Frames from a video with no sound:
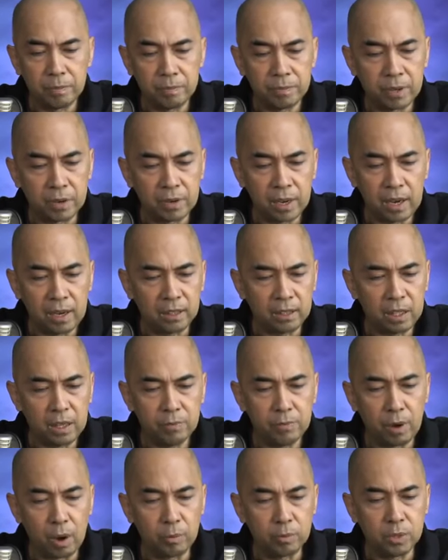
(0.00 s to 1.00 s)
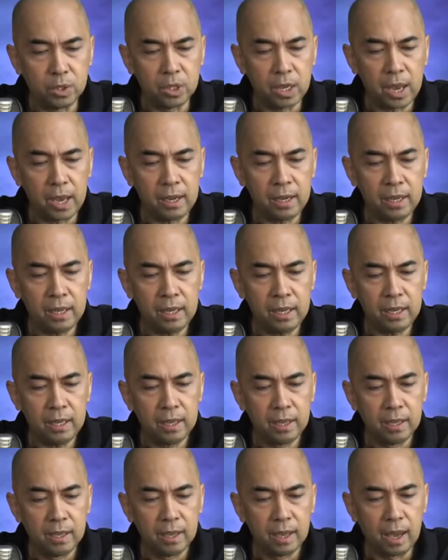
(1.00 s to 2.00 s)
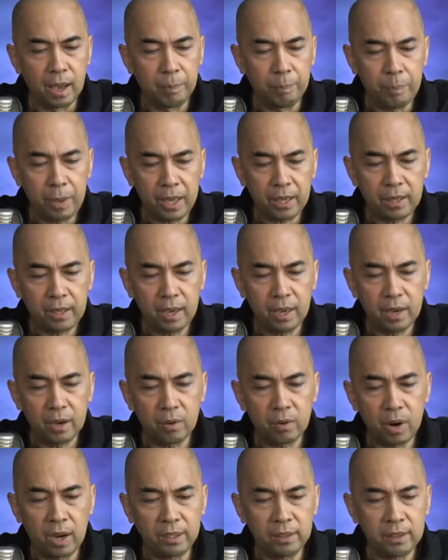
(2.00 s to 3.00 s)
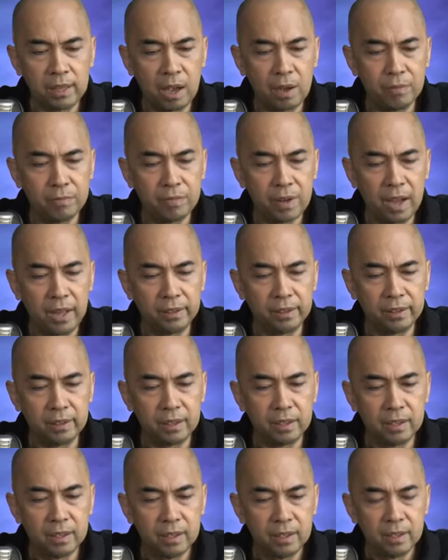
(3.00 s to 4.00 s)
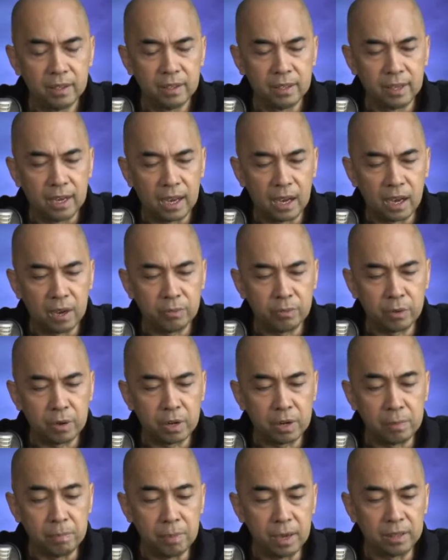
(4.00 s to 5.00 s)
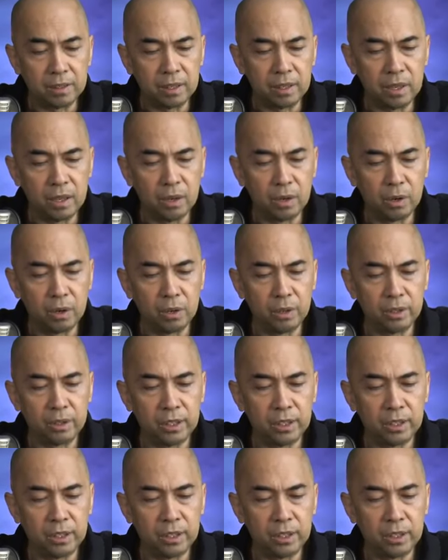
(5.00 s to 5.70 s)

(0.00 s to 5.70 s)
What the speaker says: relative of Jenny Peke right now, Father, for her mother-in-law.